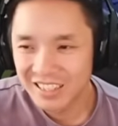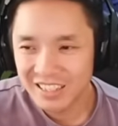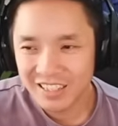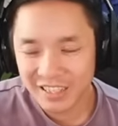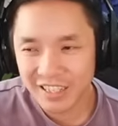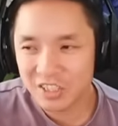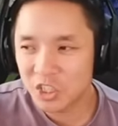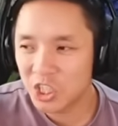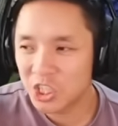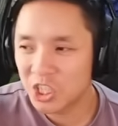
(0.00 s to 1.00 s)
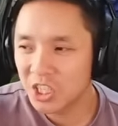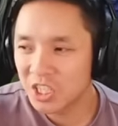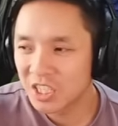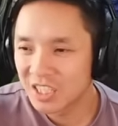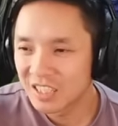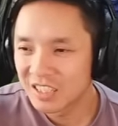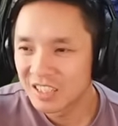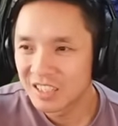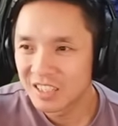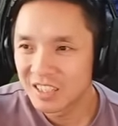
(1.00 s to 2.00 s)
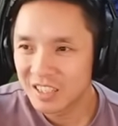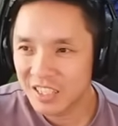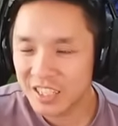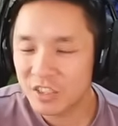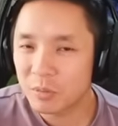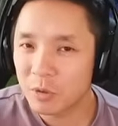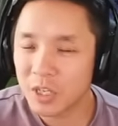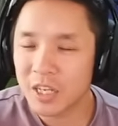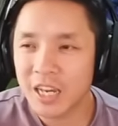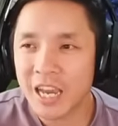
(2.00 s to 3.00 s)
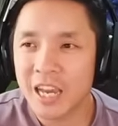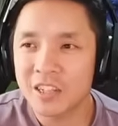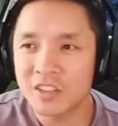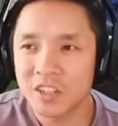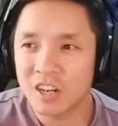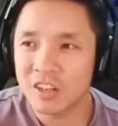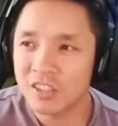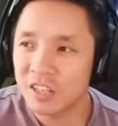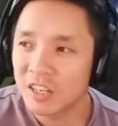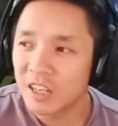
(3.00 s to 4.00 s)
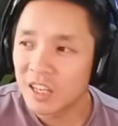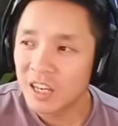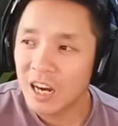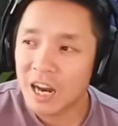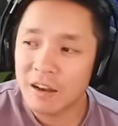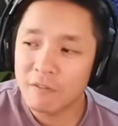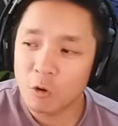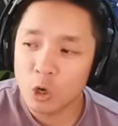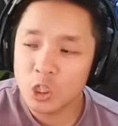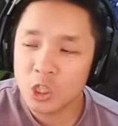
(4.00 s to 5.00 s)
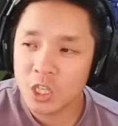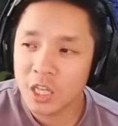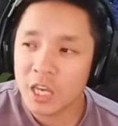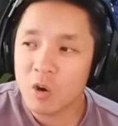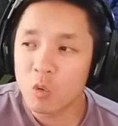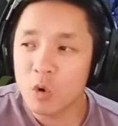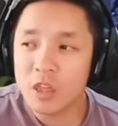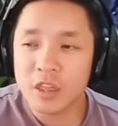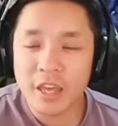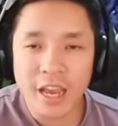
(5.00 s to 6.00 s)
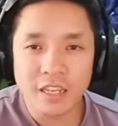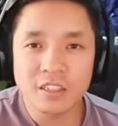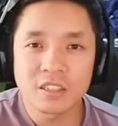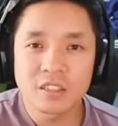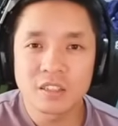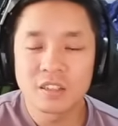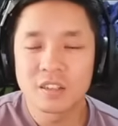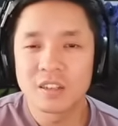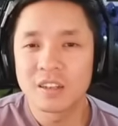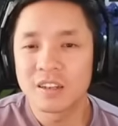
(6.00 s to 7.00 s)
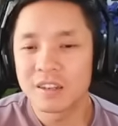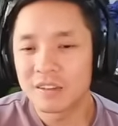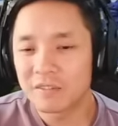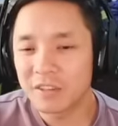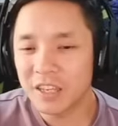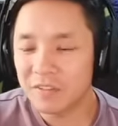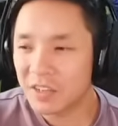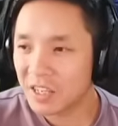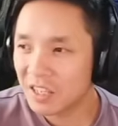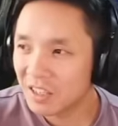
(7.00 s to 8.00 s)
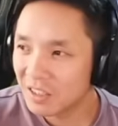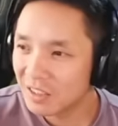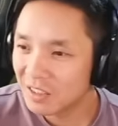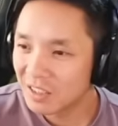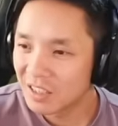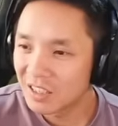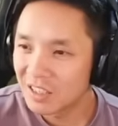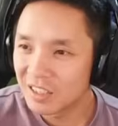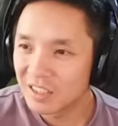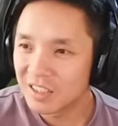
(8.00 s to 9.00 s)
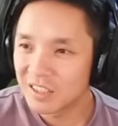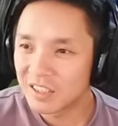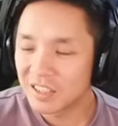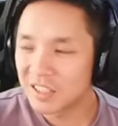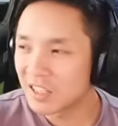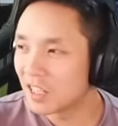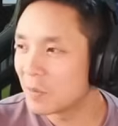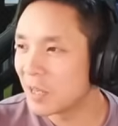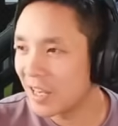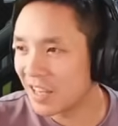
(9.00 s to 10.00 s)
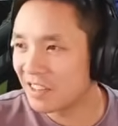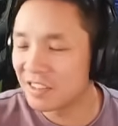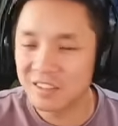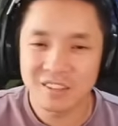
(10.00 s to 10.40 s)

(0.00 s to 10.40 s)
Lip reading: Yeah, it's GG. He had Sabrina and Cyrus. And unfortunately, with that, Vivi is eliminated.